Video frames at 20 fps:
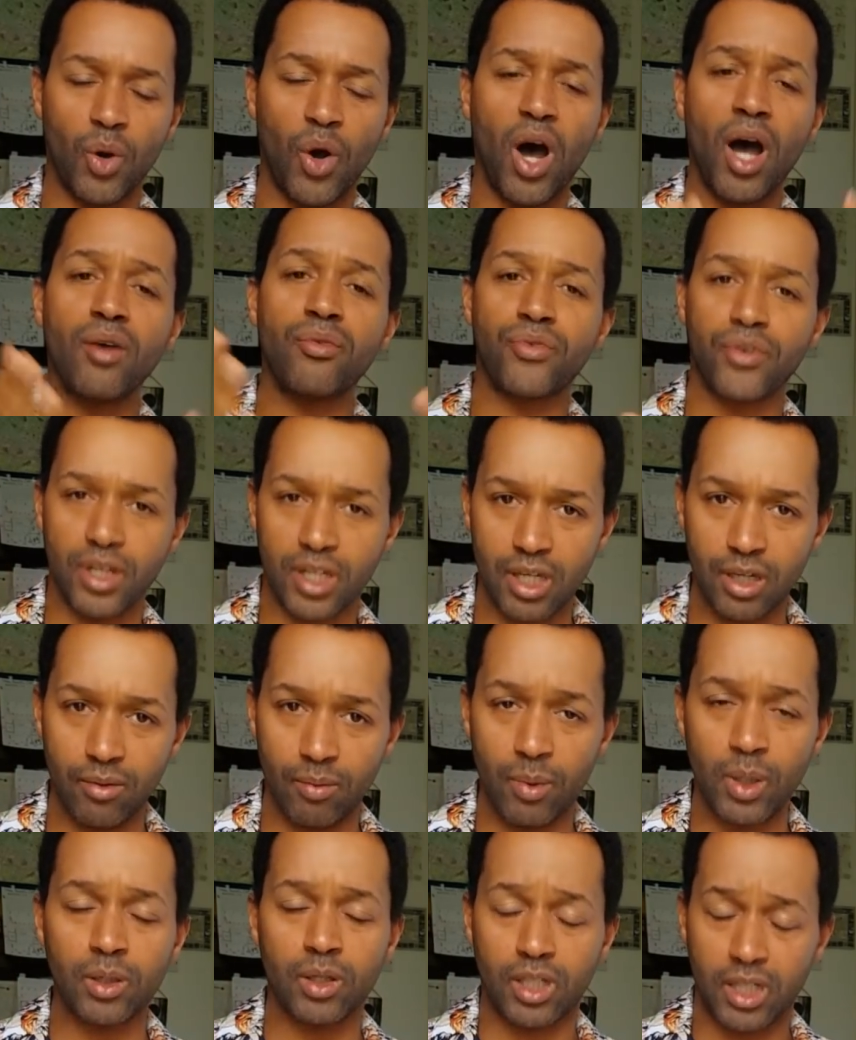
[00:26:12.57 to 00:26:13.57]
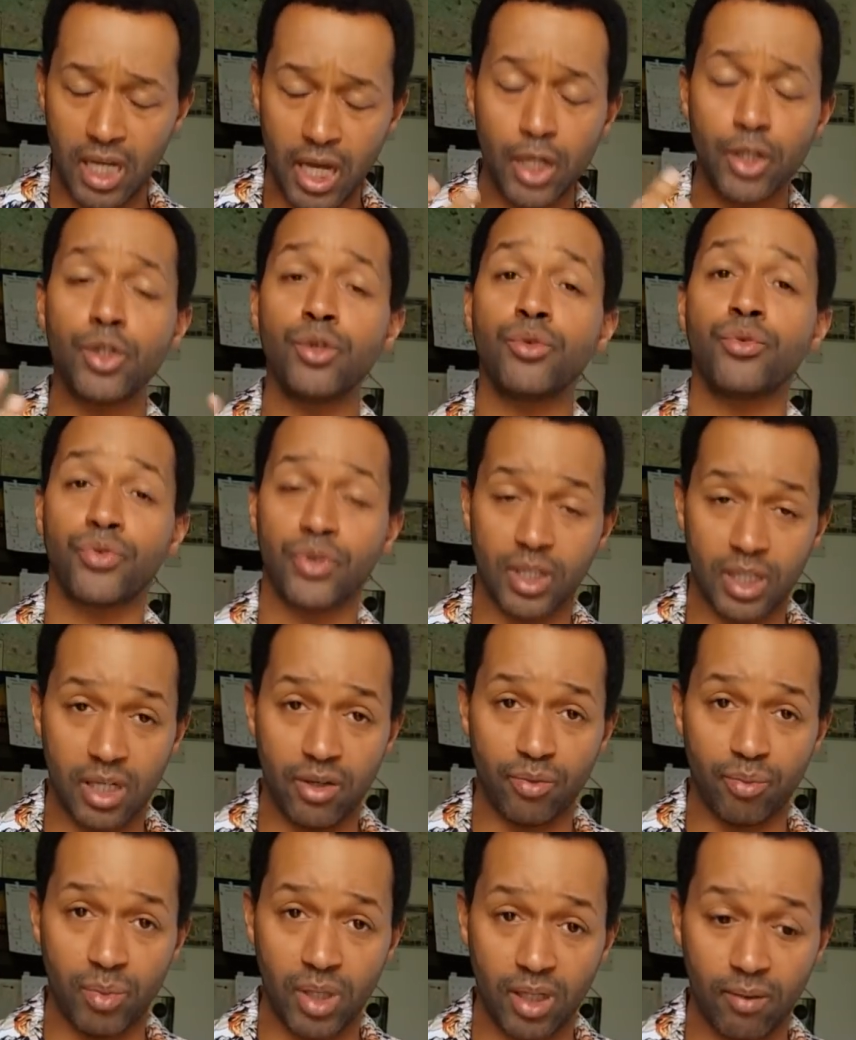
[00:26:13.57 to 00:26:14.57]
I forgive, can you
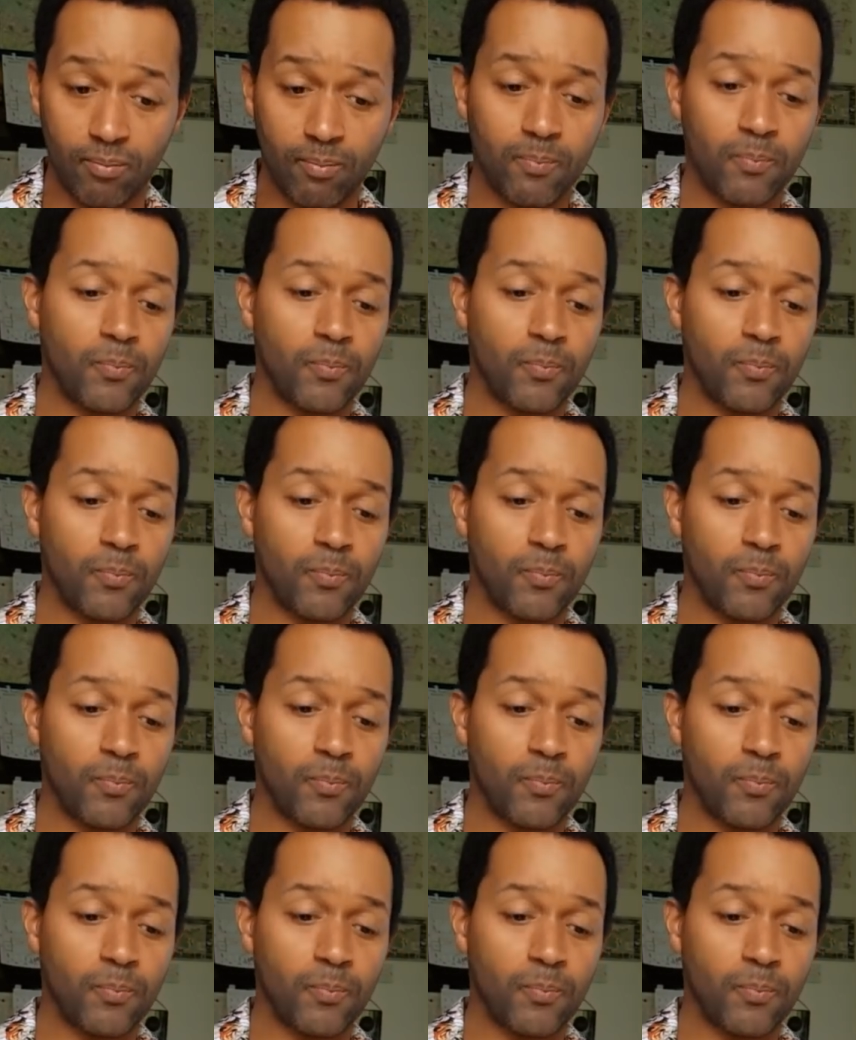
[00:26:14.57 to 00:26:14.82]
forgive me?